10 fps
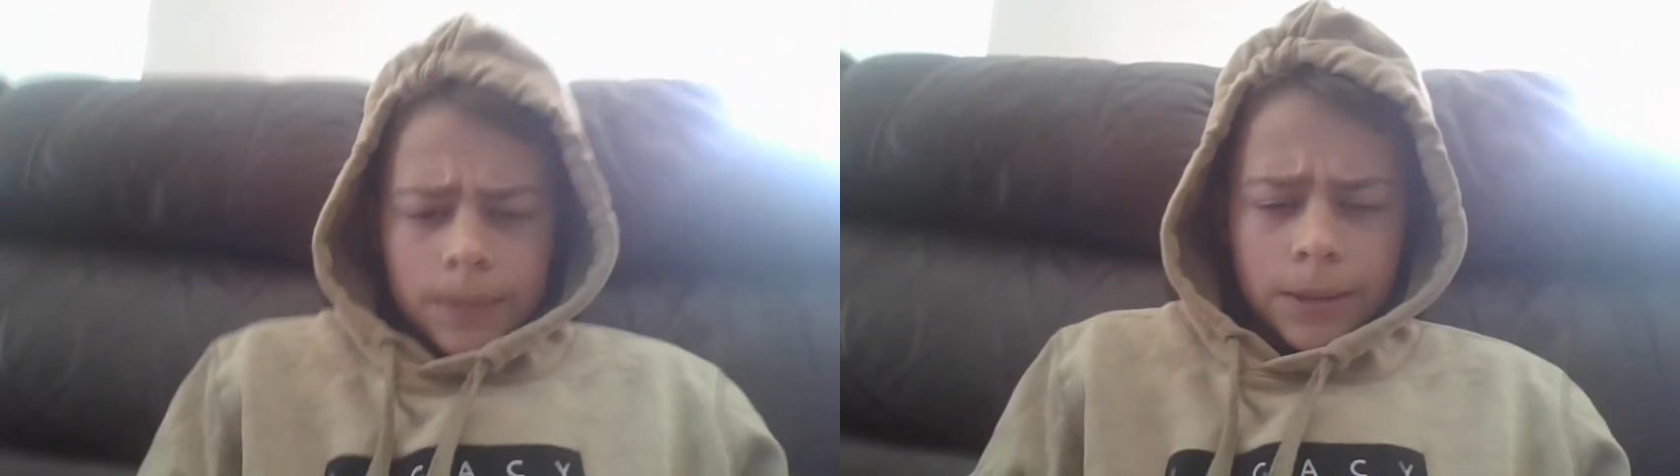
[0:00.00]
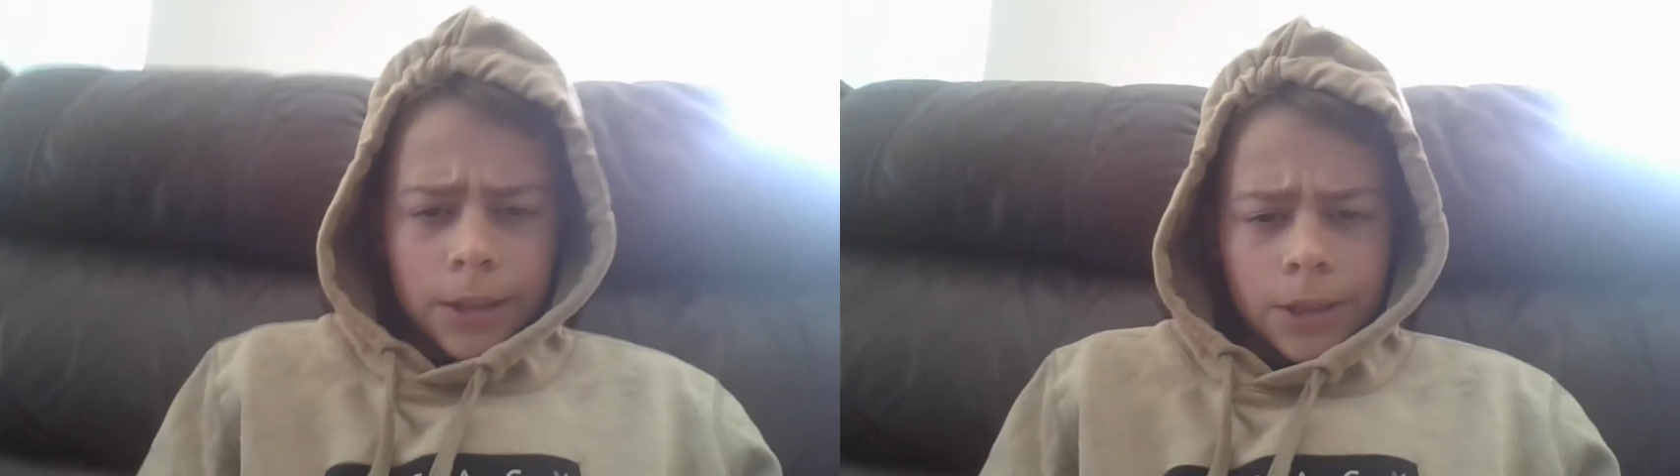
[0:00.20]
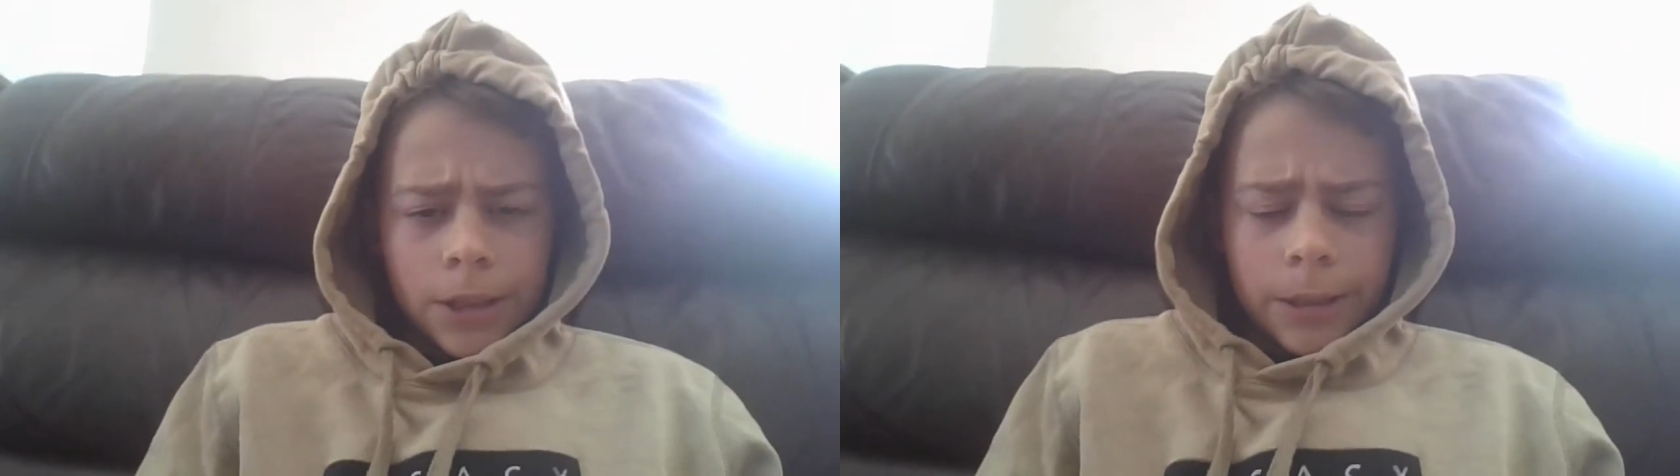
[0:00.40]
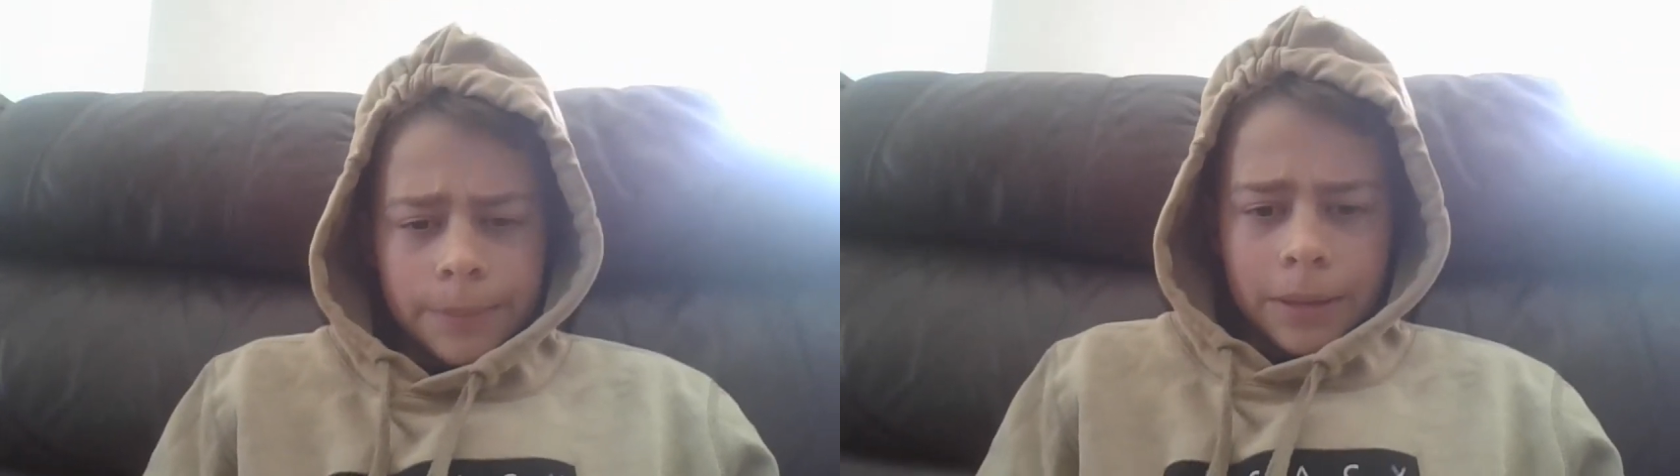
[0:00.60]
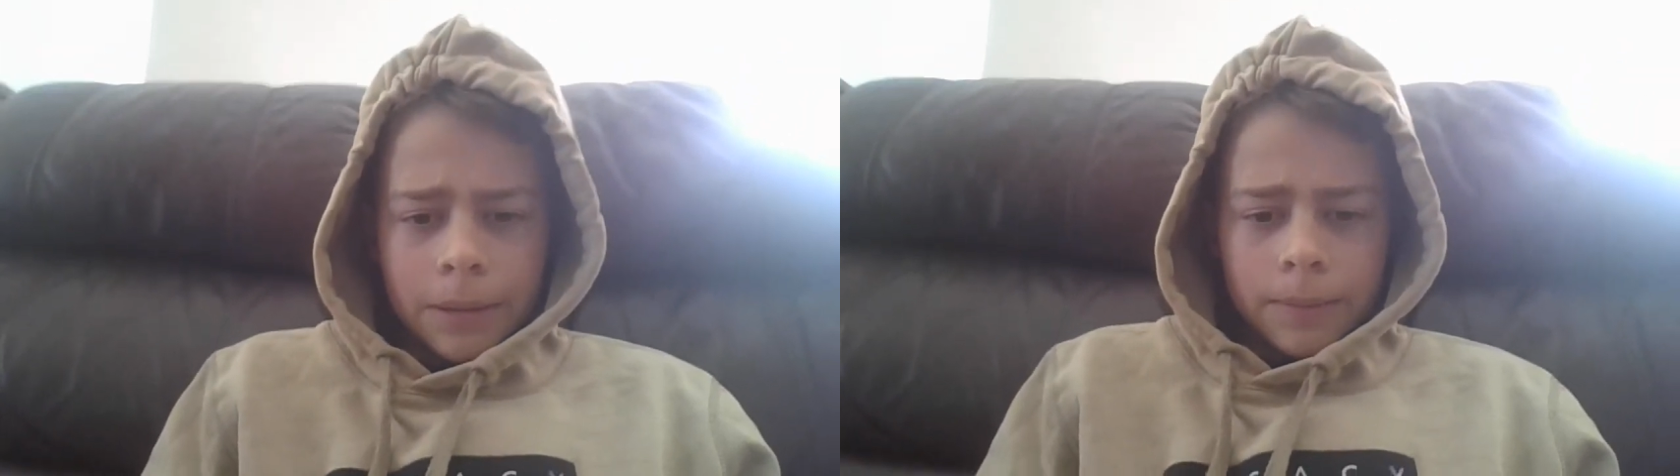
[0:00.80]
don't know,
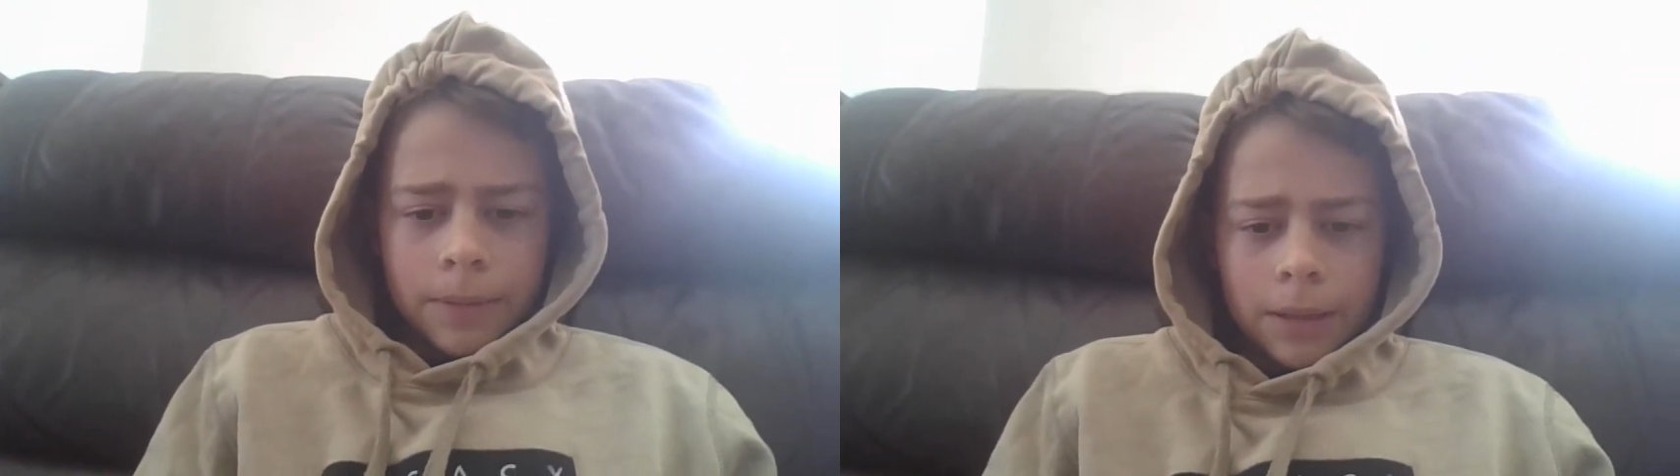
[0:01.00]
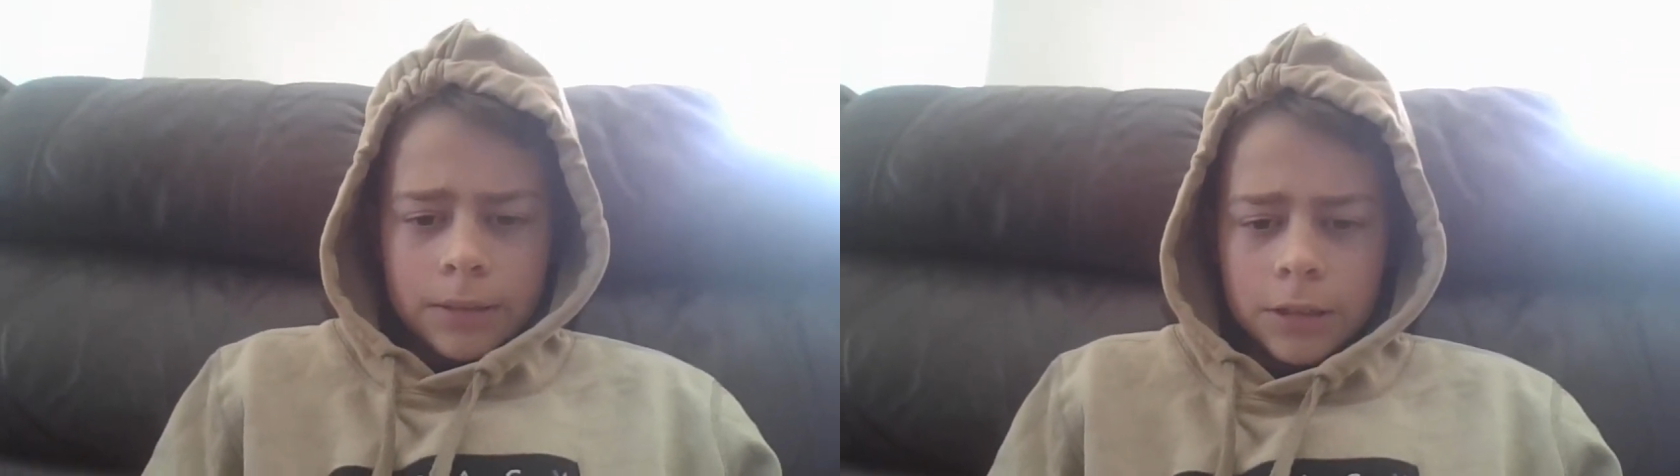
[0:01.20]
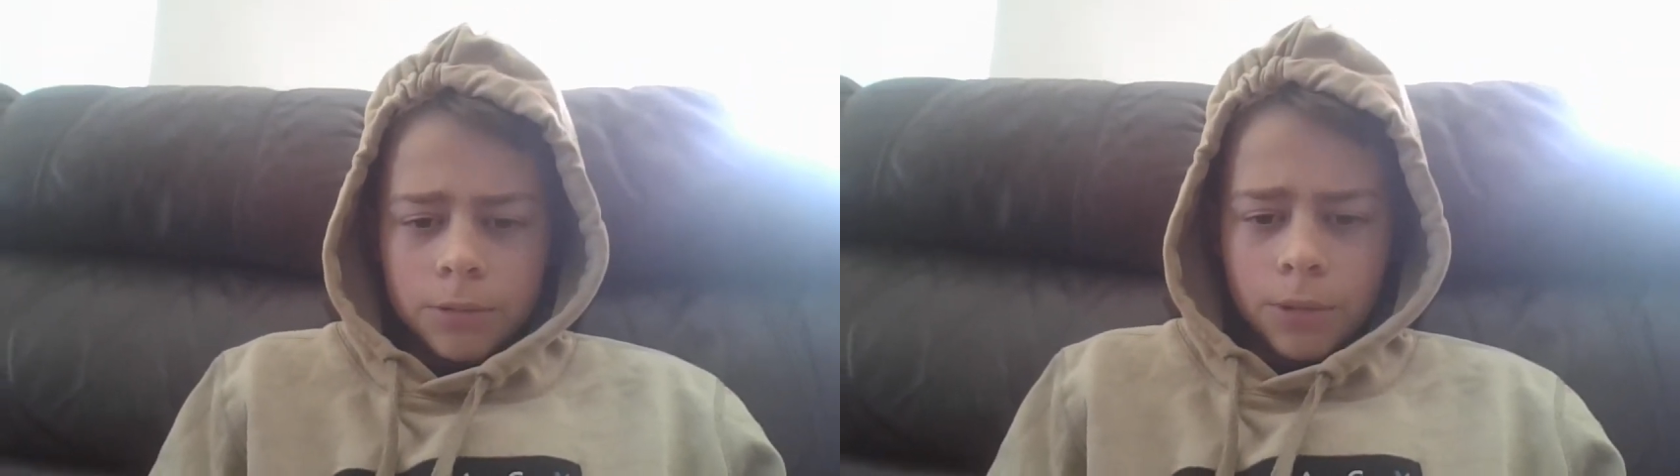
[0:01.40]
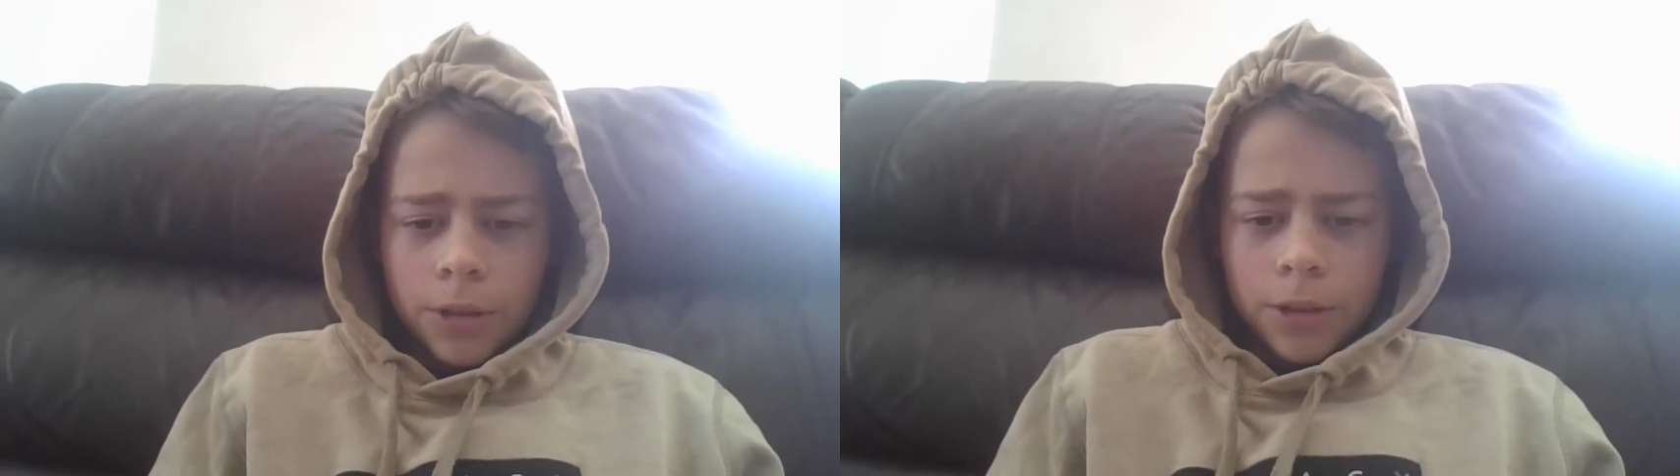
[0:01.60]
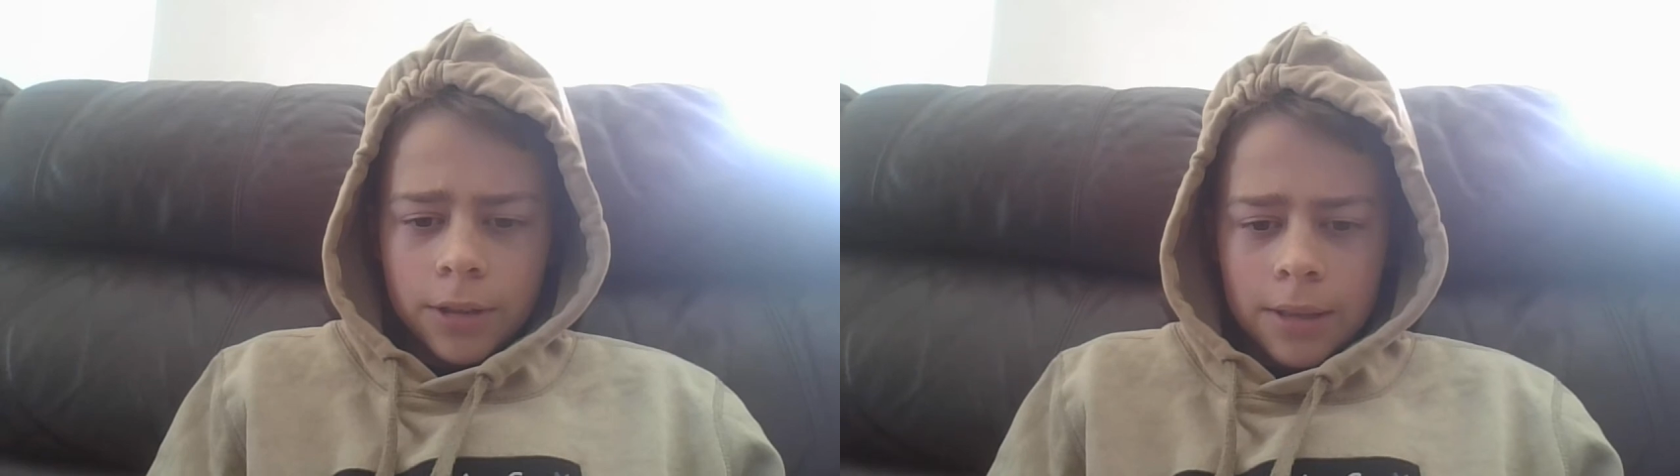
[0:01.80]
but they just
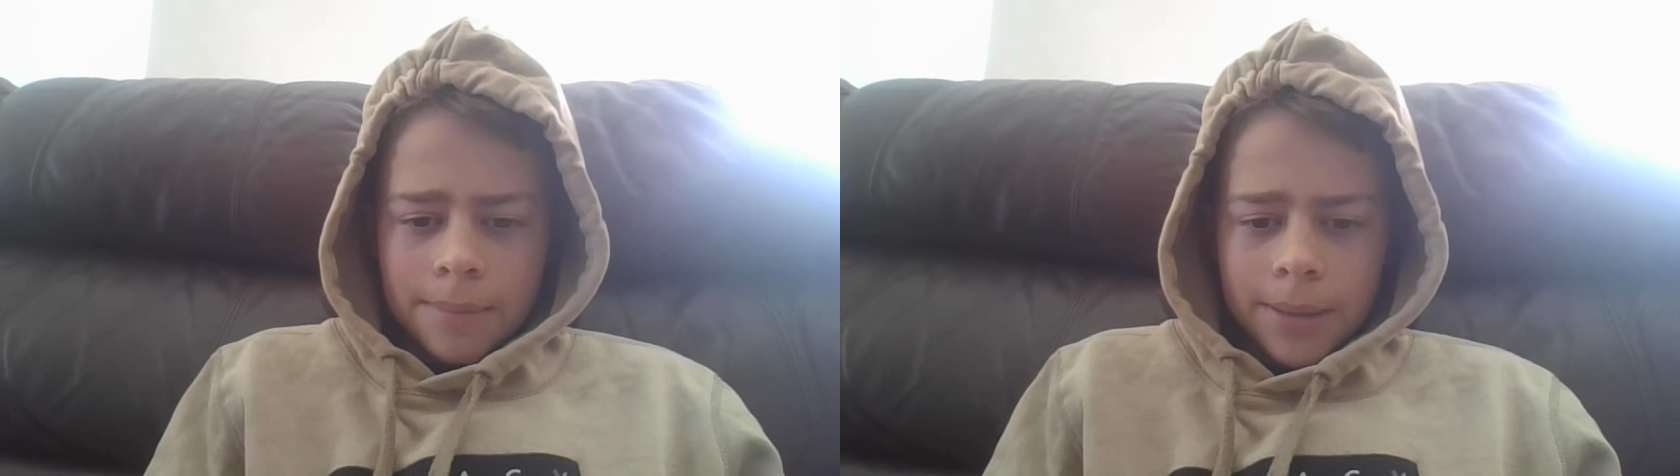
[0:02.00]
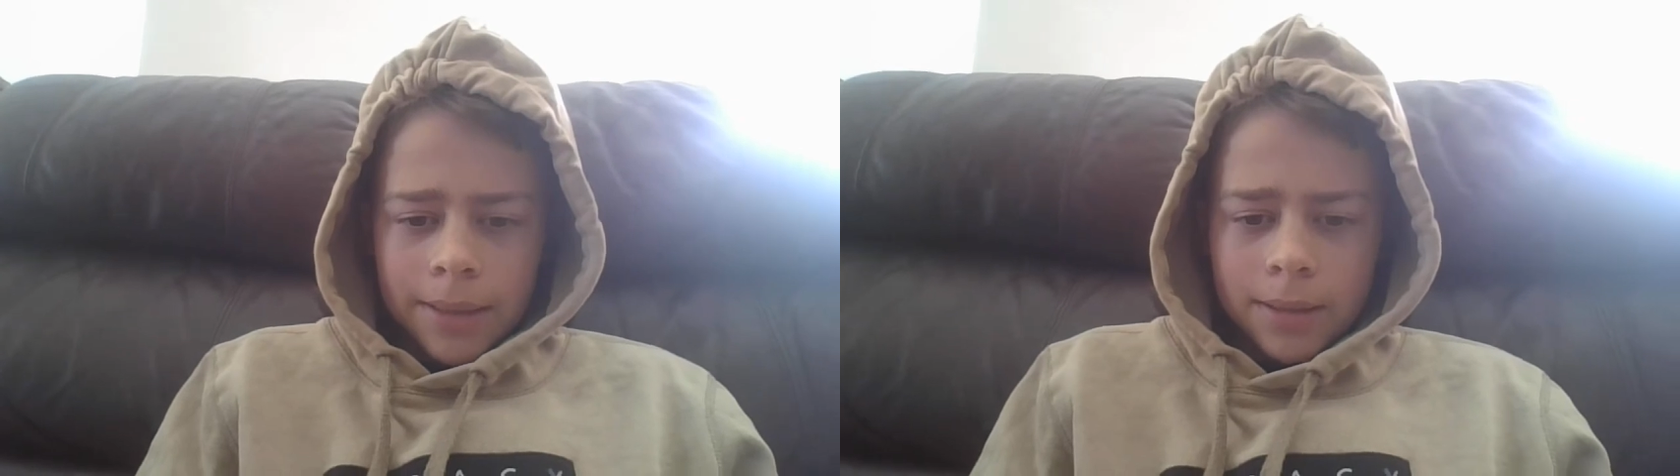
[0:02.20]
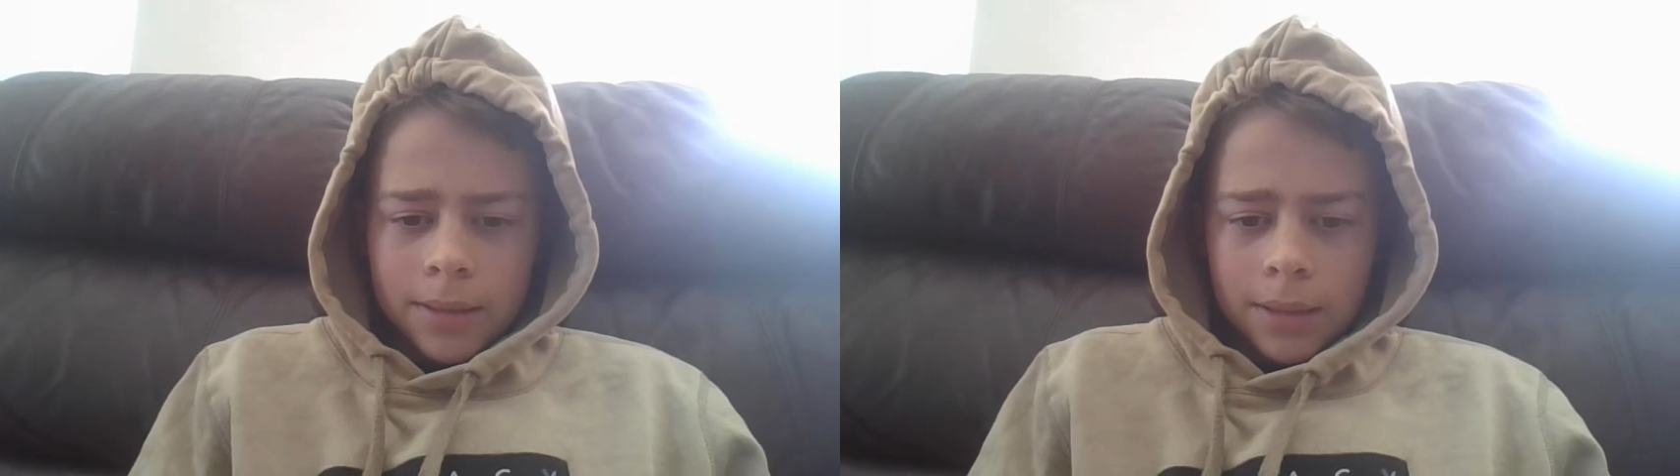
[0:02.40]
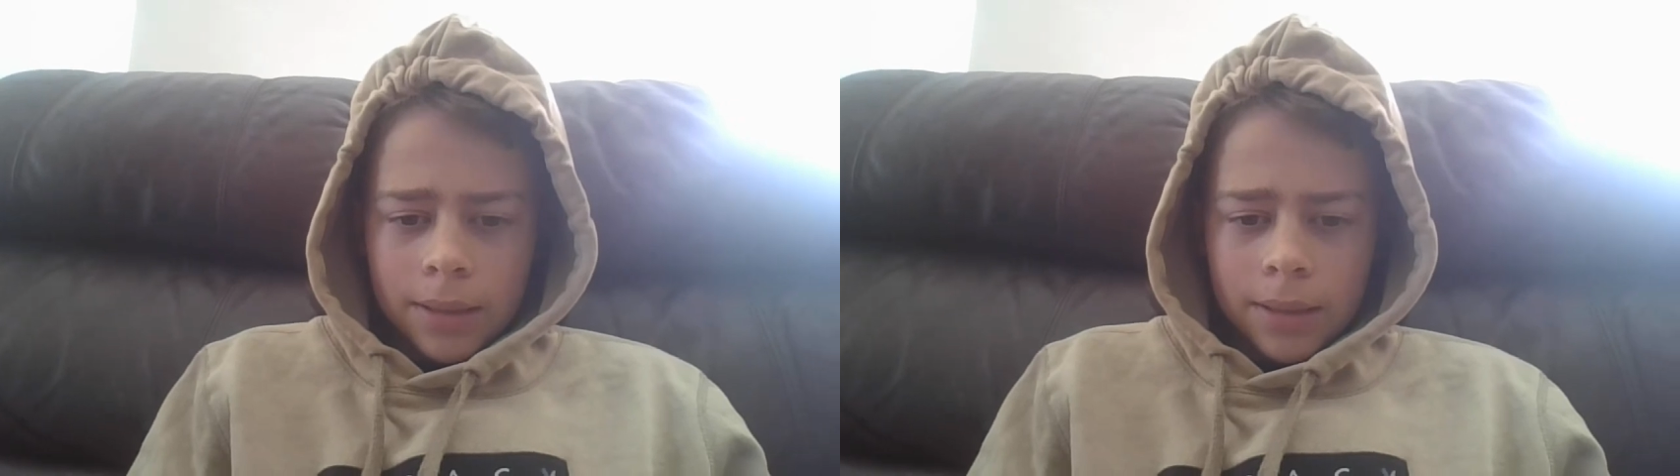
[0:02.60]
weren't at their best,